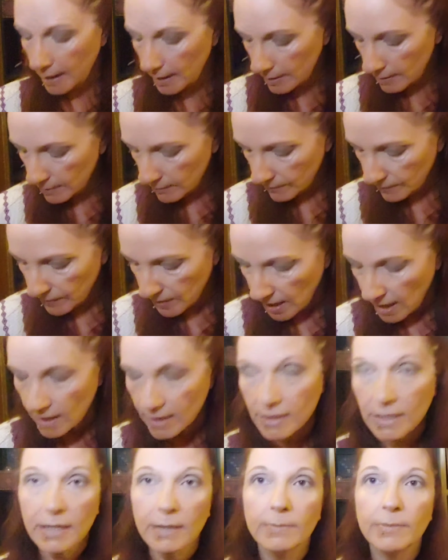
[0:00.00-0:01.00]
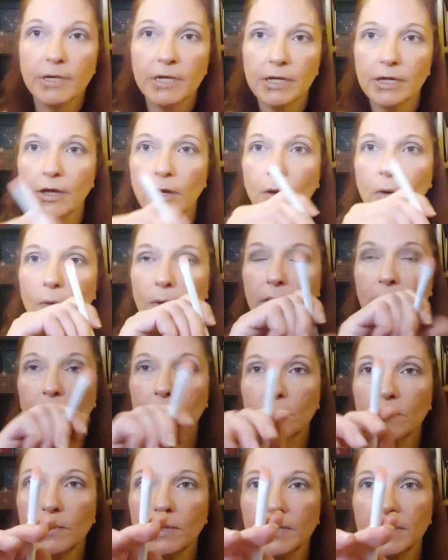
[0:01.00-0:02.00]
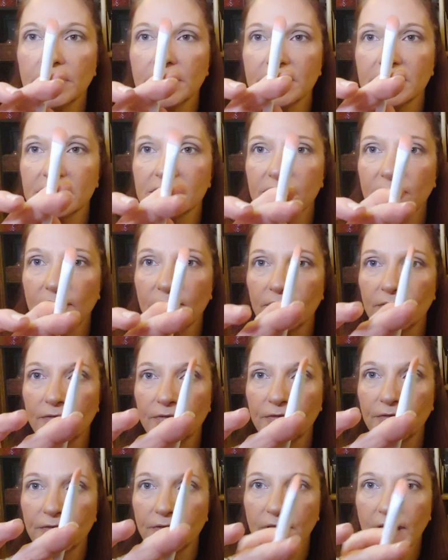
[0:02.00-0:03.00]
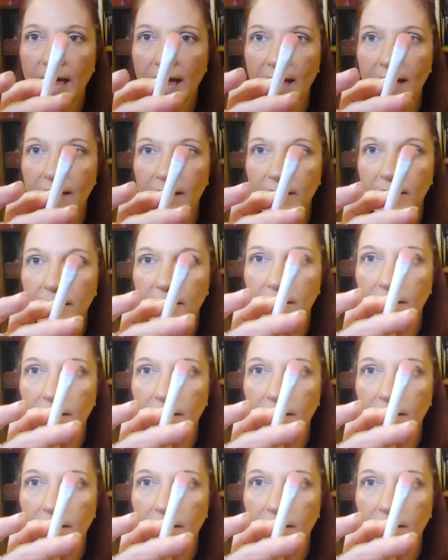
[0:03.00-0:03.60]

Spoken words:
Okay, then I'm going to go in with this flat